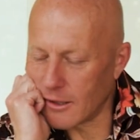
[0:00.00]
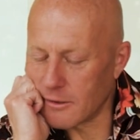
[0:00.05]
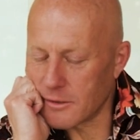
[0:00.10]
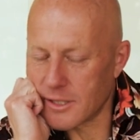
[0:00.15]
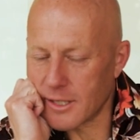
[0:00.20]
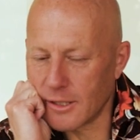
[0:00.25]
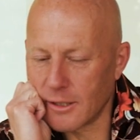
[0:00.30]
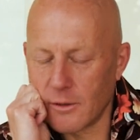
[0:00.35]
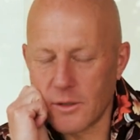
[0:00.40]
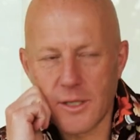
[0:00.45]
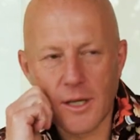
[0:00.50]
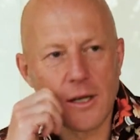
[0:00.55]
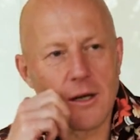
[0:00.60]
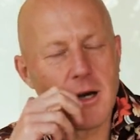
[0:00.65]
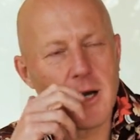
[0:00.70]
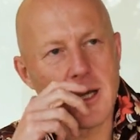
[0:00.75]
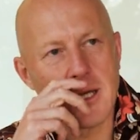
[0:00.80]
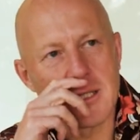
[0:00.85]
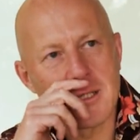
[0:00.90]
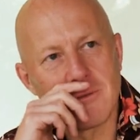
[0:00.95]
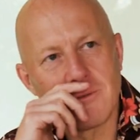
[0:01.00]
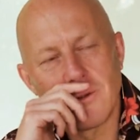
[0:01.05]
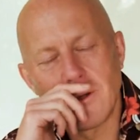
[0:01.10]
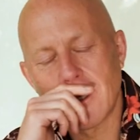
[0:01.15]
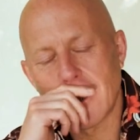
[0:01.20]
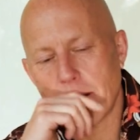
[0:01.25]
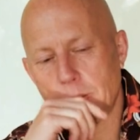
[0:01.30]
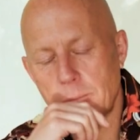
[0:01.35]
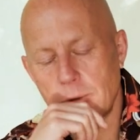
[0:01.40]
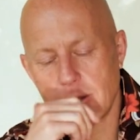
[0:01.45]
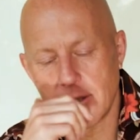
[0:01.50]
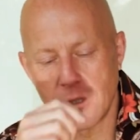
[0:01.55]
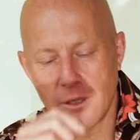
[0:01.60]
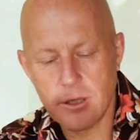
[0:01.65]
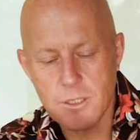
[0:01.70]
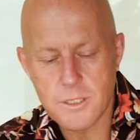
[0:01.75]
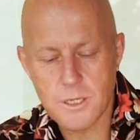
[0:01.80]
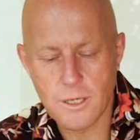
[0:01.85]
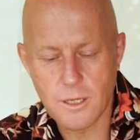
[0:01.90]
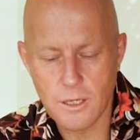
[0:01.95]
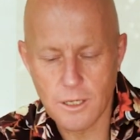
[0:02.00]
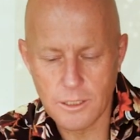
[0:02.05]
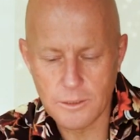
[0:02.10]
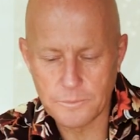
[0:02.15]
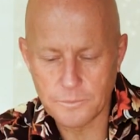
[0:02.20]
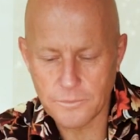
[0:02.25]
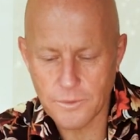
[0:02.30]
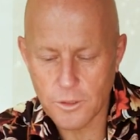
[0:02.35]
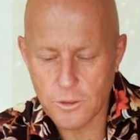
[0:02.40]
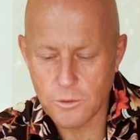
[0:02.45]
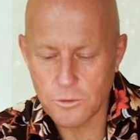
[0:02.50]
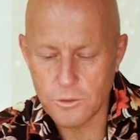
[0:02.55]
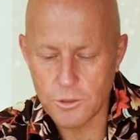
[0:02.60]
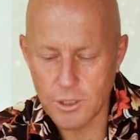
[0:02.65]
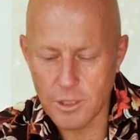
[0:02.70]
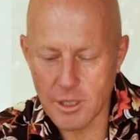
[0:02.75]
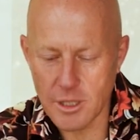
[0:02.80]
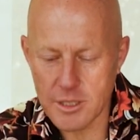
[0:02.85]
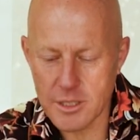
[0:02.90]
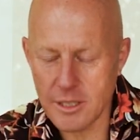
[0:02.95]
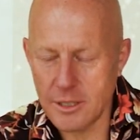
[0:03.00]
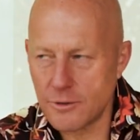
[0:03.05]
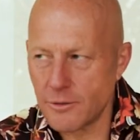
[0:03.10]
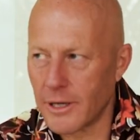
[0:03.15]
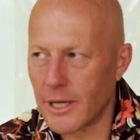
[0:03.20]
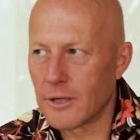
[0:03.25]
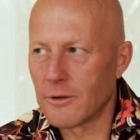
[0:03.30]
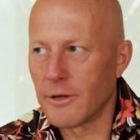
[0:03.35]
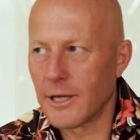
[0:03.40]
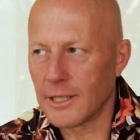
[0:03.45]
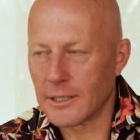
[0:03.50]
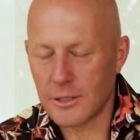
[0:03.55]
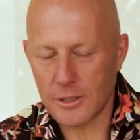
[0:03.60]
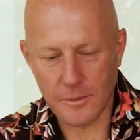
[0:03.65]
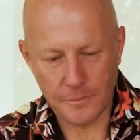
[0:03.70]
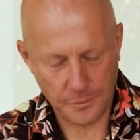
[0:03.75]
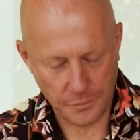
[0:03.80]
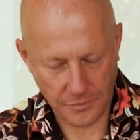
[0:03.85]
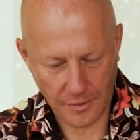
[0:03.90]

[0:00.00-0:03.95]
There was, there was a guy I interviewed a couple of years ago called Jerzy Gregorek.